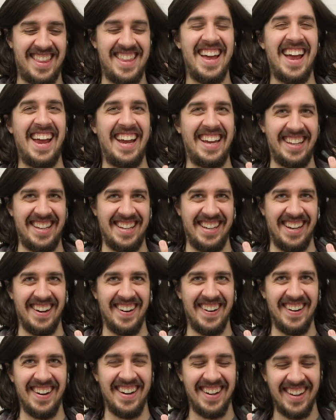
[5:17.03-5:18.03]
Thank you.
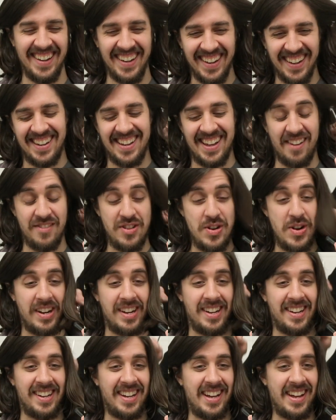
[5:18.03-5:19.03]

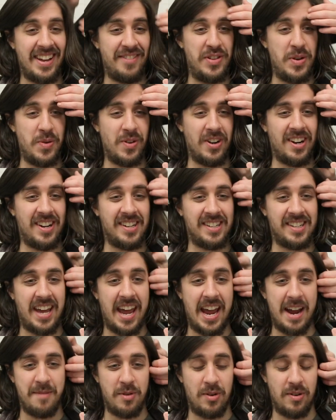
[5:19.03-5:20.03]
If you weren't on
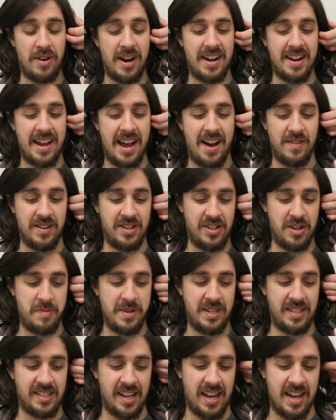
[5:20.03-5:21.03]
camera right now, would you
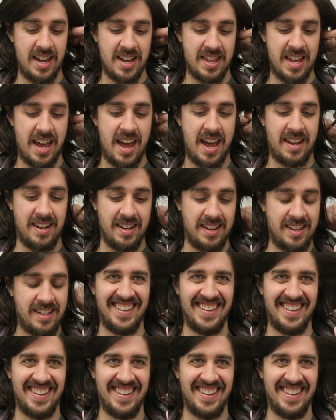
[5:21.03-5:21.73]
be saying that?